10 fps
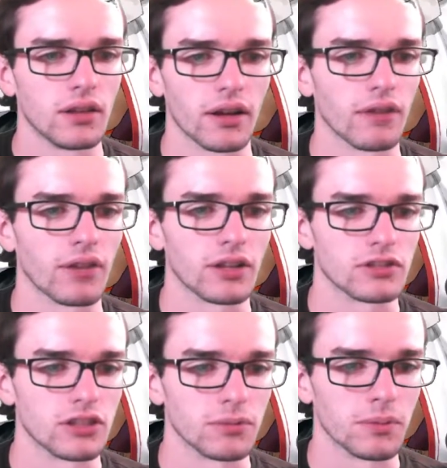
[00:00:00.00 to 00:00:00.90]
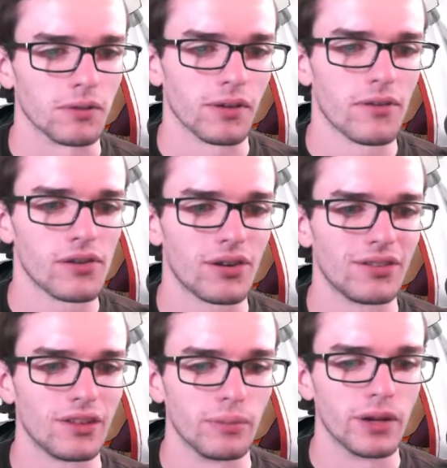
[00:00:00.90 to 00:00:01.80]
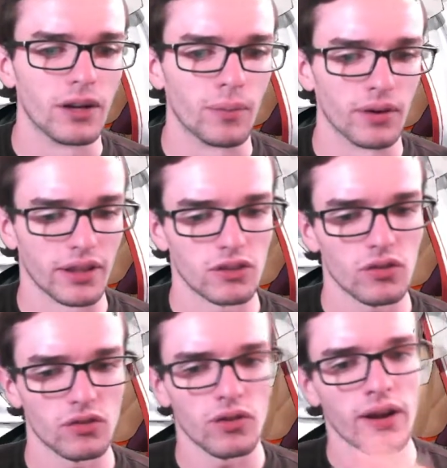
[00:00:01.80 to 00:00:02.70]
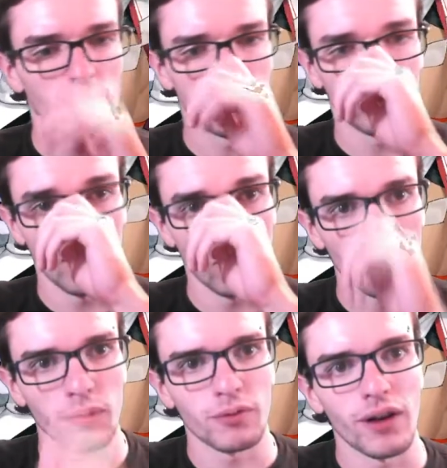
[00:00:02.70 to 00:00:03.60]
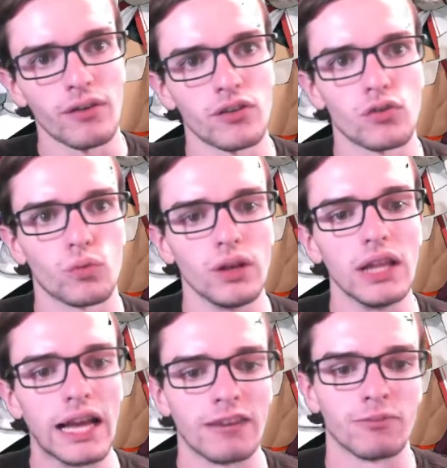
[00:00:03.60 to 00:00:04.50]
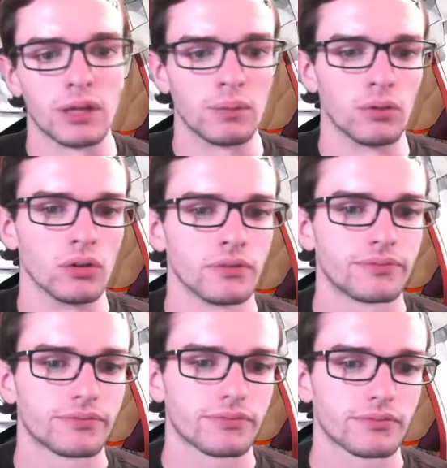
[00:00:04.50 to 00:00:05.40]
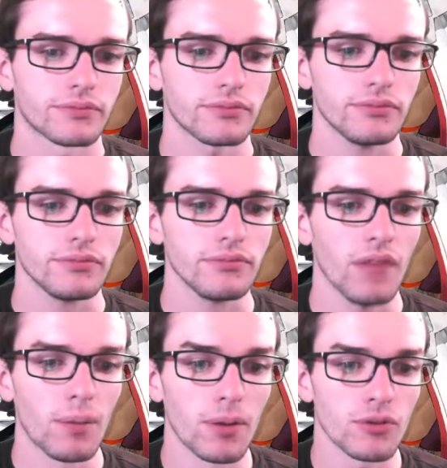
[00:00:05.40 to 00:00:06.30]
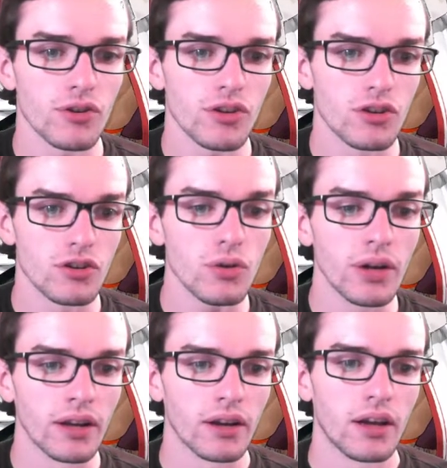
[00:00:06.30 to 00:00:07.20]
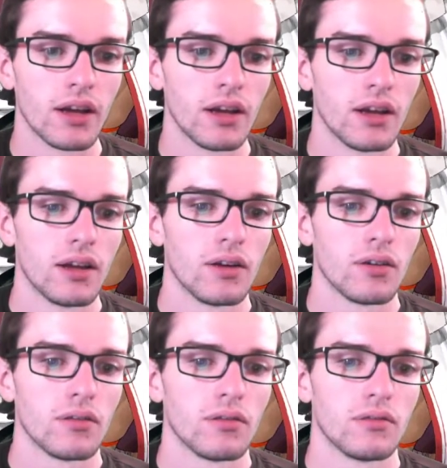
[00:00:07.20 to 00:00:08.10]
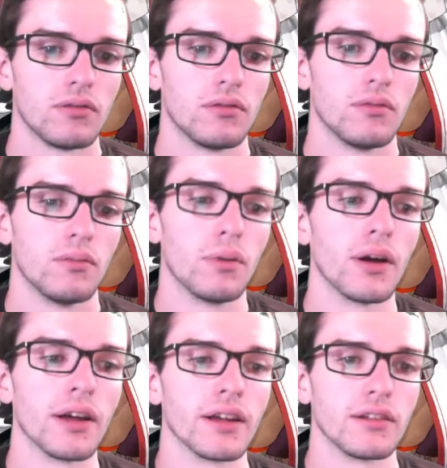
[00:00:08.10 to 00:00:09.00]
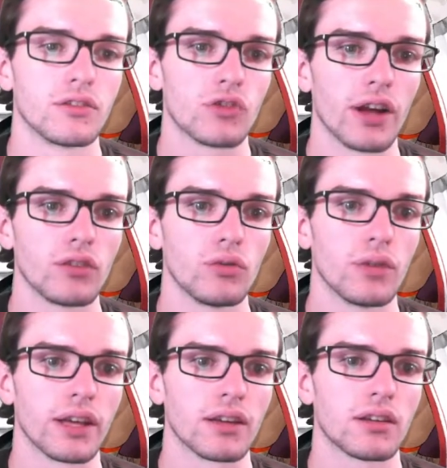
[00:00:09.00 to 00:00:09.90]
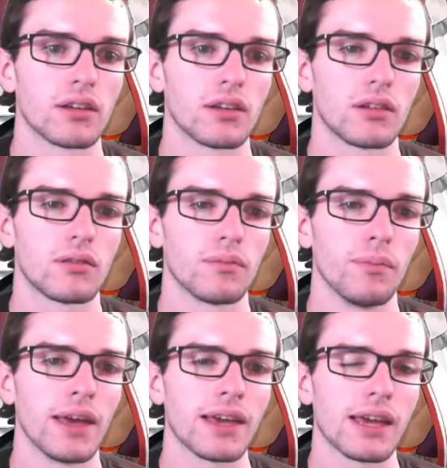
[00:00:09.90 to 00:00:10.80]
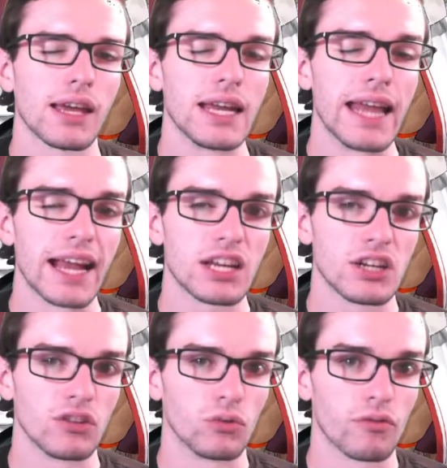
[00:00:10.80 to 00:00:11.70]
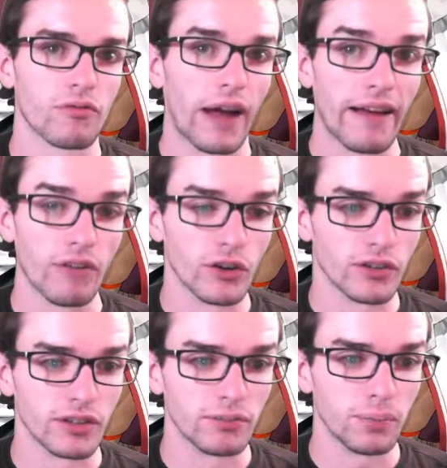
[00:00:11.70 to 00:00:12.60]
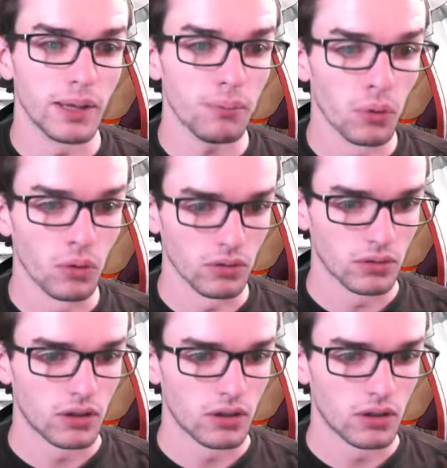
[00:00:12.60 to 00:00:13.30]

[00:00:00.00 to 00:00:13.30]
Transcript: I haven't actually changed my mind. 500 is still a big number. Like try to remember 500 real life people. I mean, I'm sure you could do it, but trying to like make connections with 500 people